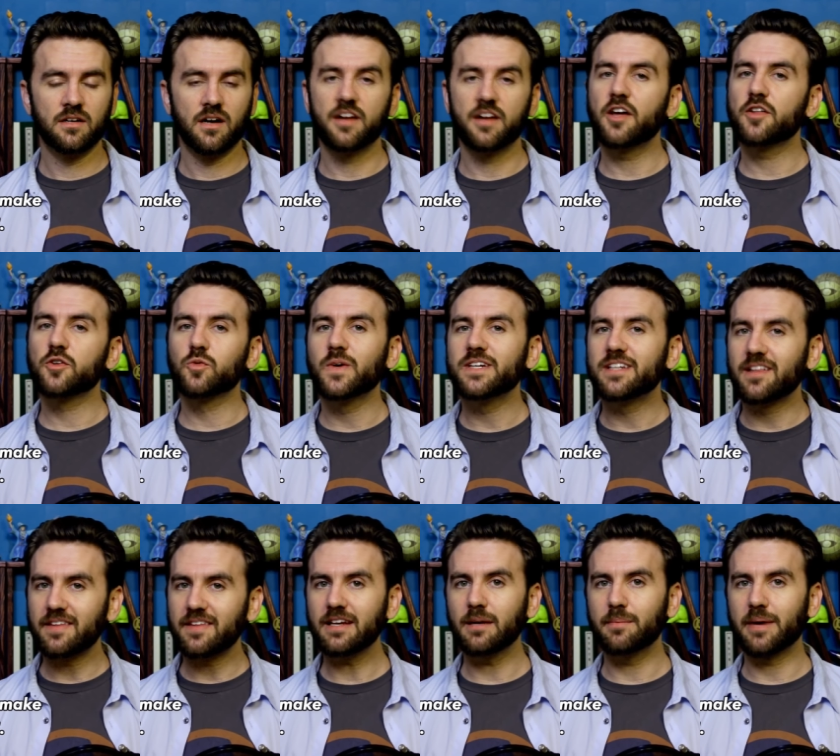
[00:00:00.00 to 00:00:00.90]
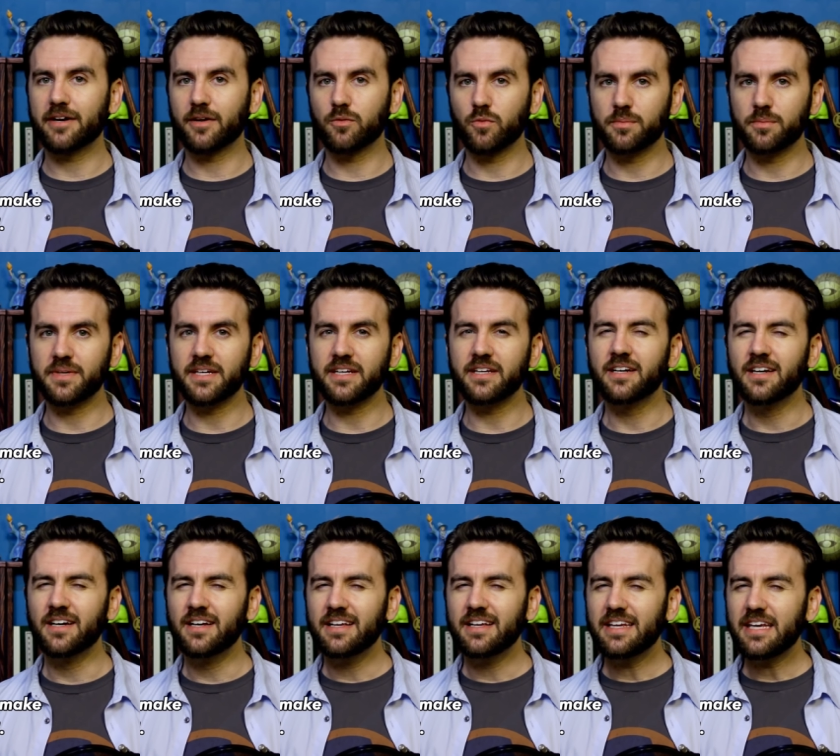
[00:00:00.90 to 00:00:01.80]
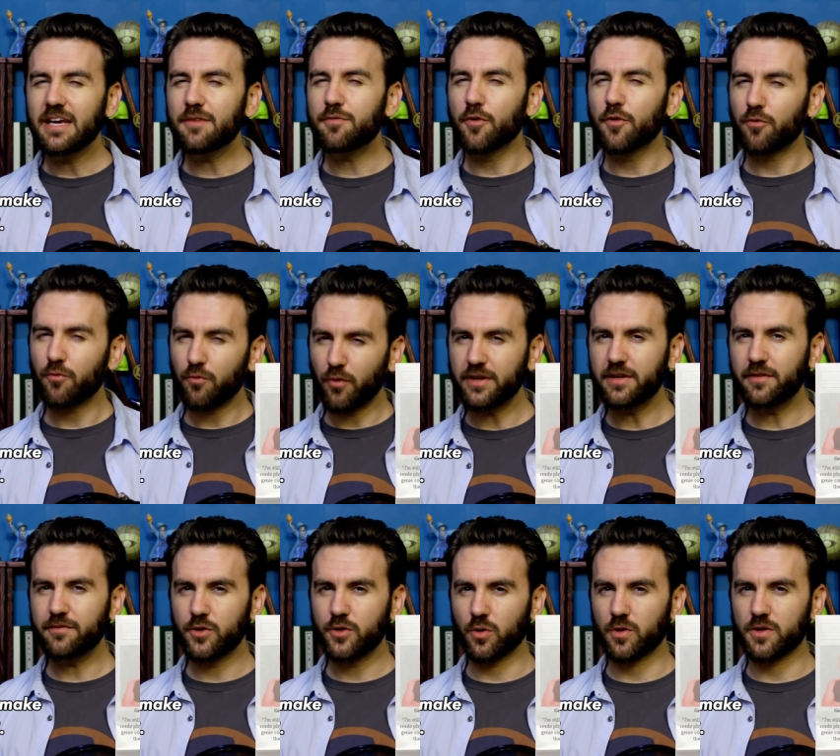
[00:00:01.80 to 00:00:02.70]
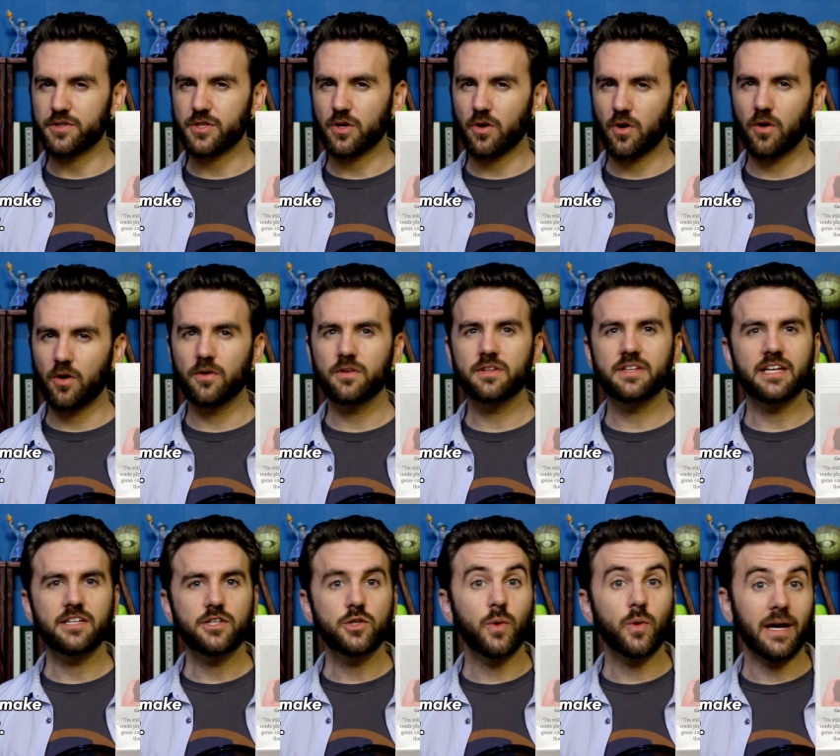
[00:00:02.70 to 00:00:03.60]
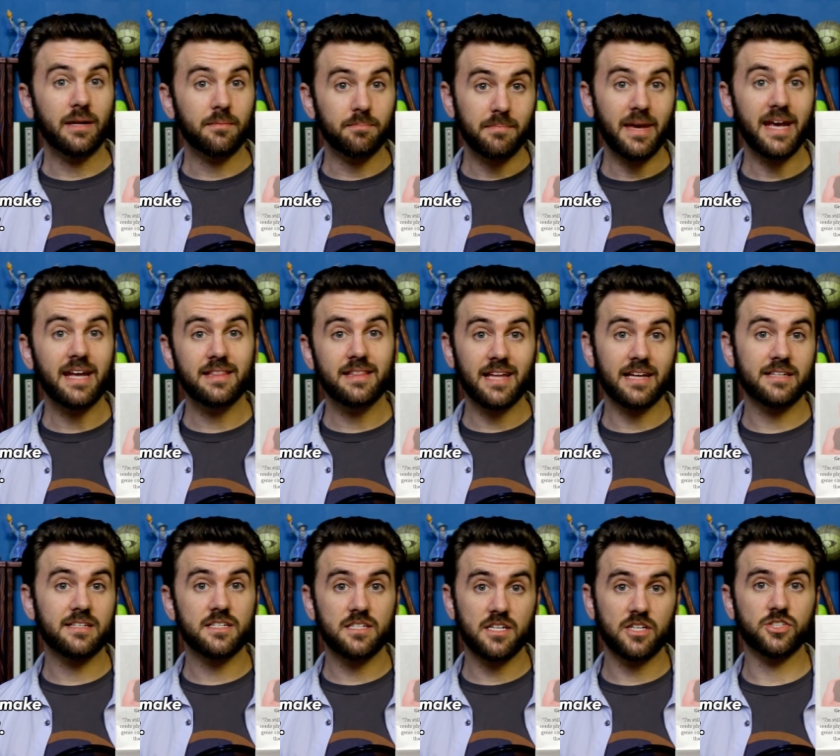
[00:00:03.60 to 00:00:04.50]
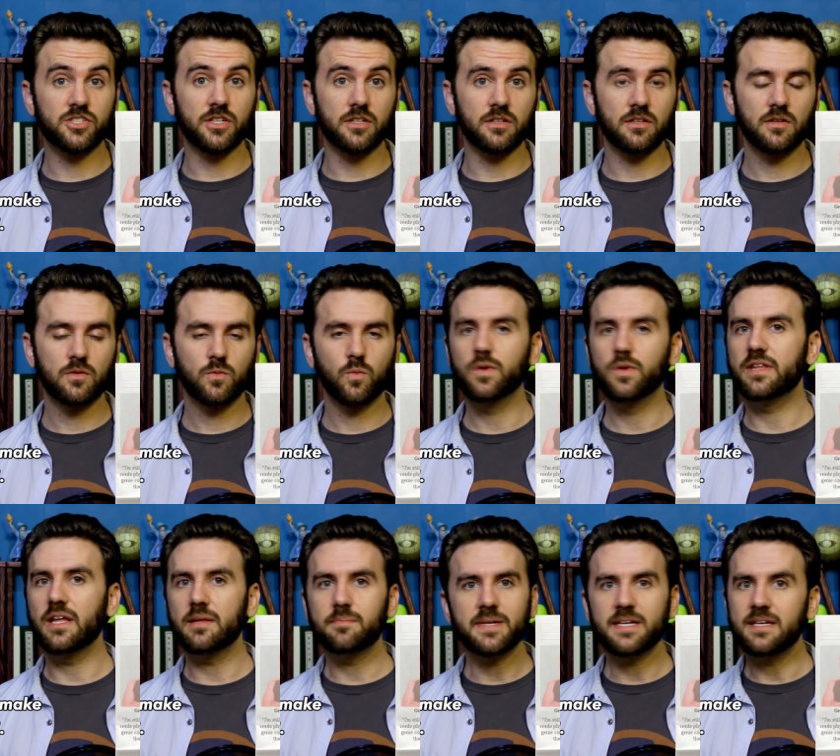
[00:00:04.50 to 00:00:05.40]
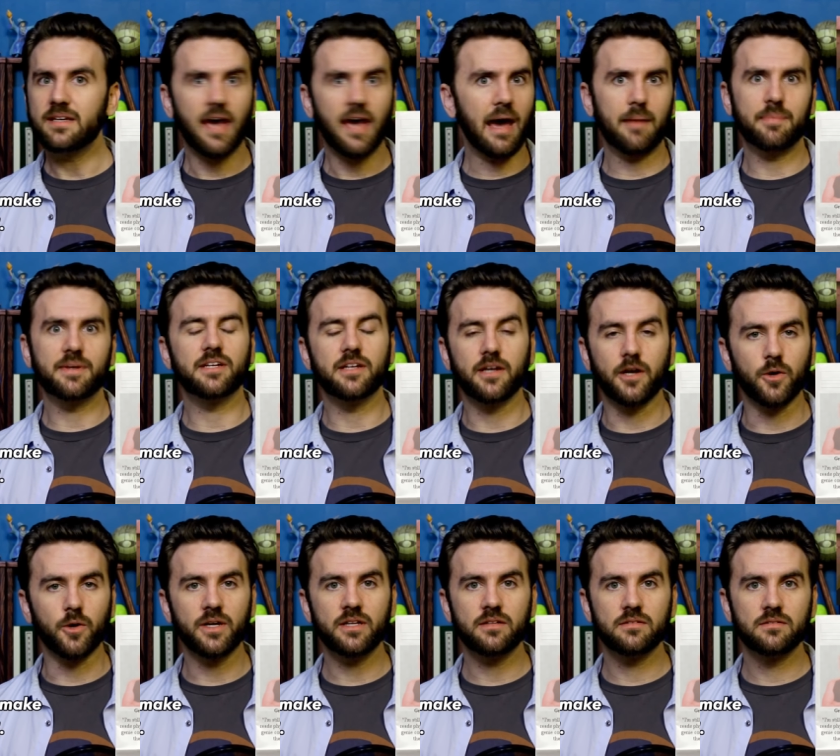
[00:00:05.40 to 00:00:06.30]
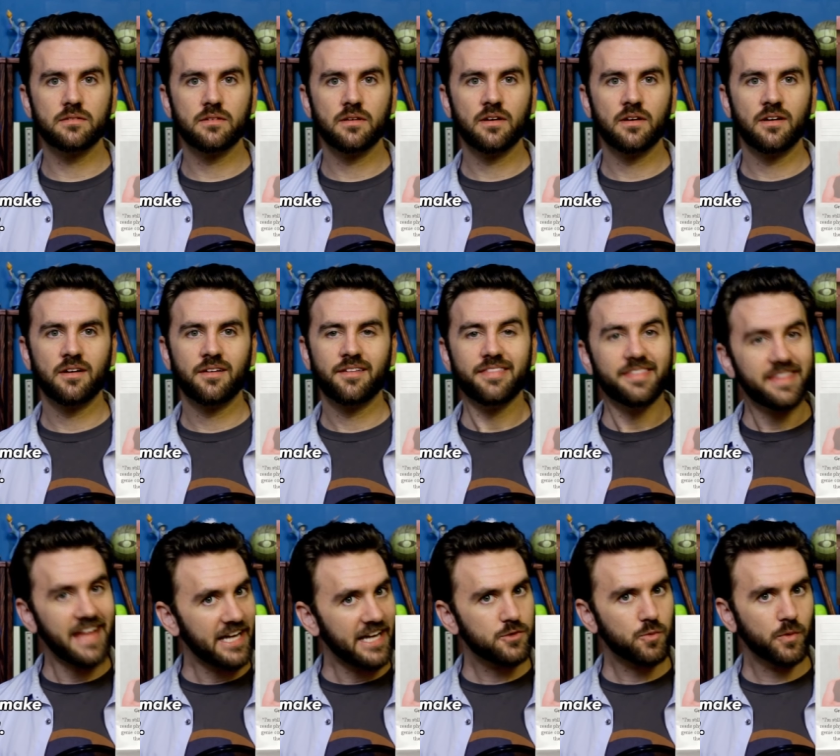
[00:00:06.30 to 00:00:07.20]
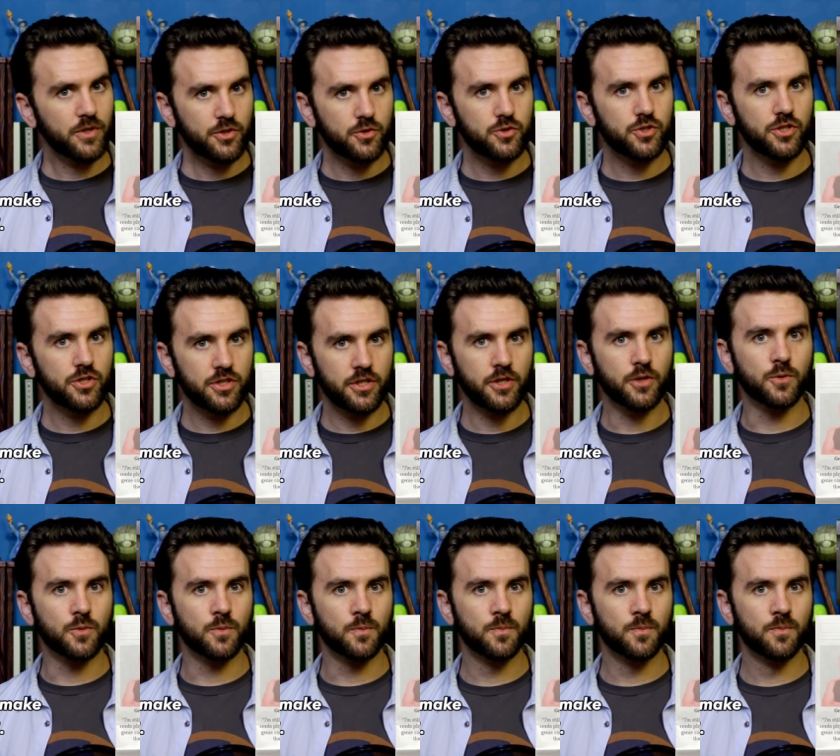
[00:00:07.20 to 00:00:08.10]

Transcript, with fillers: Another way to think about it would be, if a friend of yours heard that you had made that decision, would they be happy to hear it? That's what you should do.